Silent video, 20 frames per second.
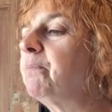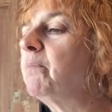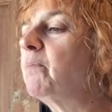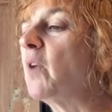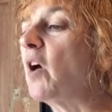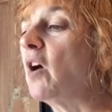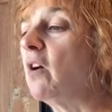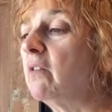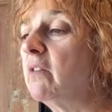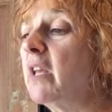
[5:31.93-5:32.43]

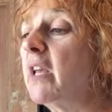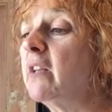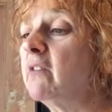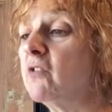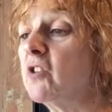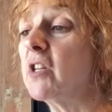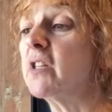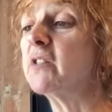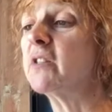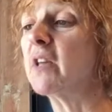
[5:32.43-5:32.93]
But it
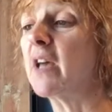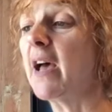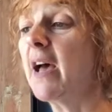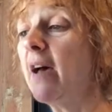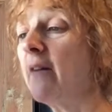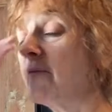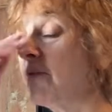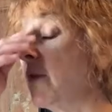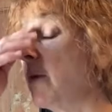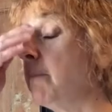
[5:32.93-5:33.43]
does
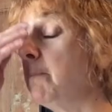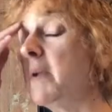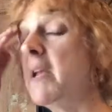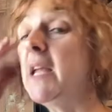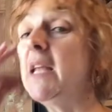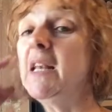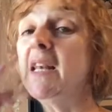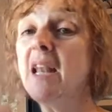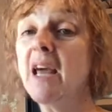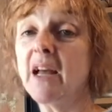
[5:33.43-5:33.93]
have the
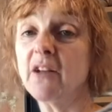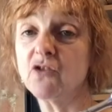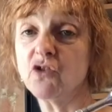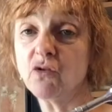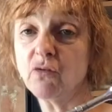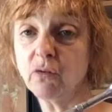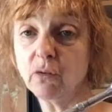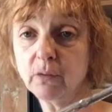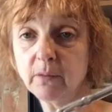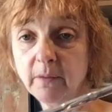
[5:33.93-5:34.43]
B
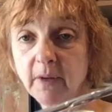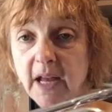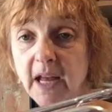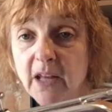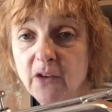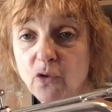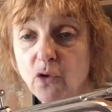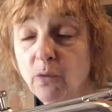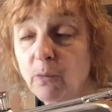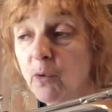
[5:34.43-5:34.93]
natural, a
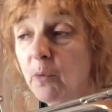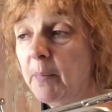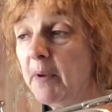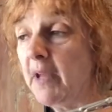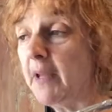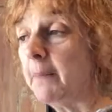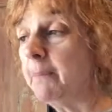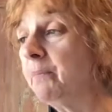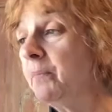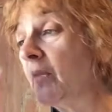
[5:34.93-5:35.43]
normal
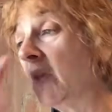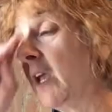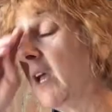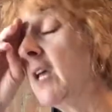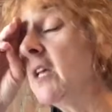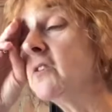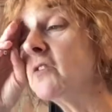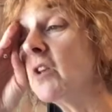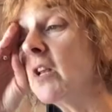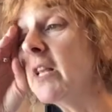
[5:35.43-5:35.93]
B.
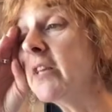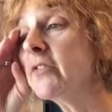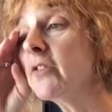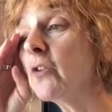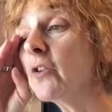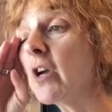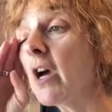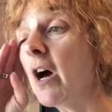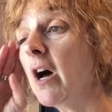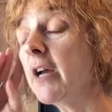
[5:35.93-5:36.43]
So let's
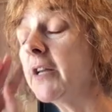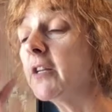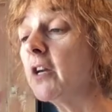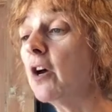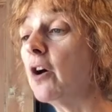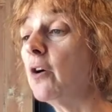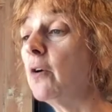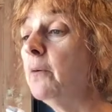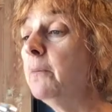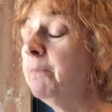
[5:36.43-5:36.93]
look at
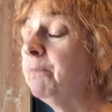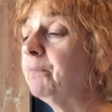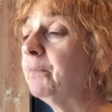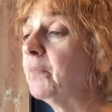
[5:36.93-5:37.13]
Idaho.